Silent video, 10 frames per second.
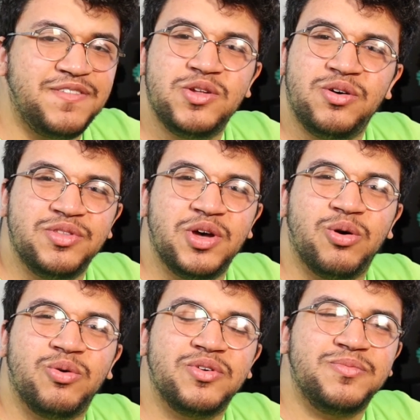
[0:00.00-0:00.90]
If you don't
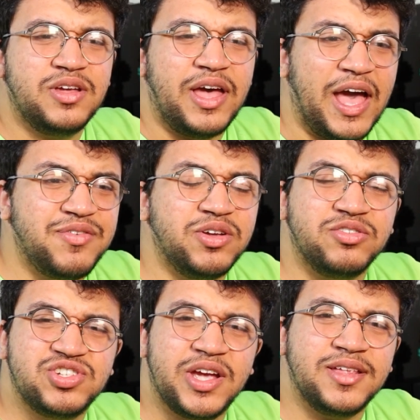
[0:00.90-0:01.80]
know, having
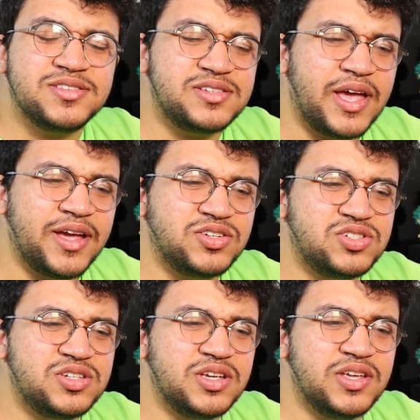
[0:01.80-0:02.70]
your chain
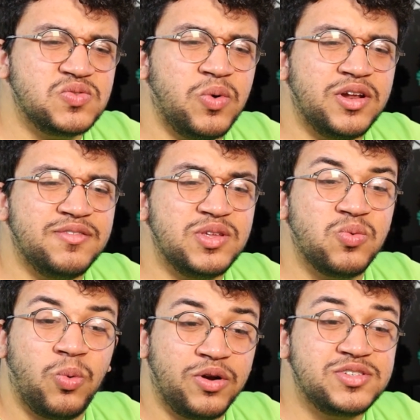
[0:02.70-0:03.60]
snatched is one of the
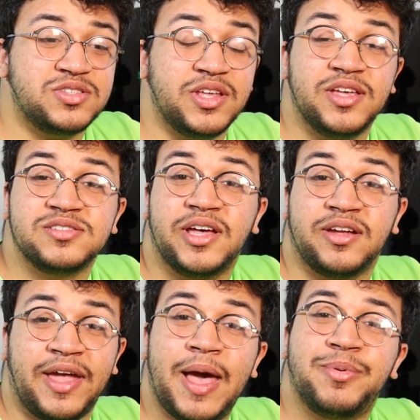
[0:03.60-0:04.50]
worst things that
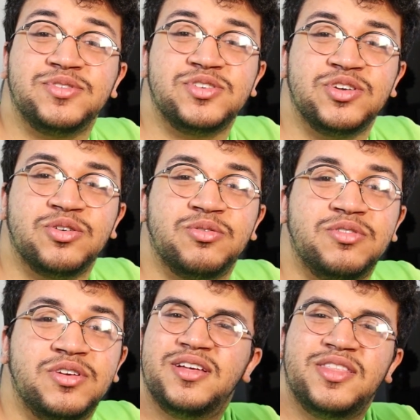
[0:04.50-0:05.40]
can happen to you.
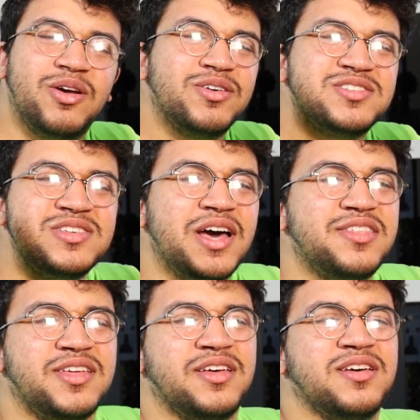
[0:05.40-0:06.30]
There is
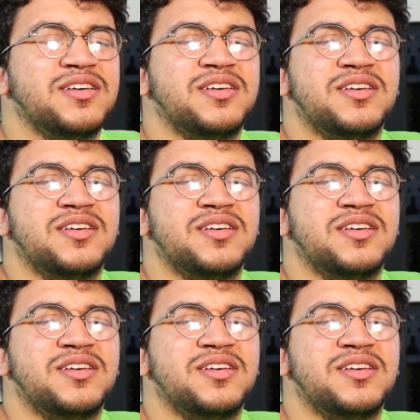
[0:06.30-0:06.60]
nothing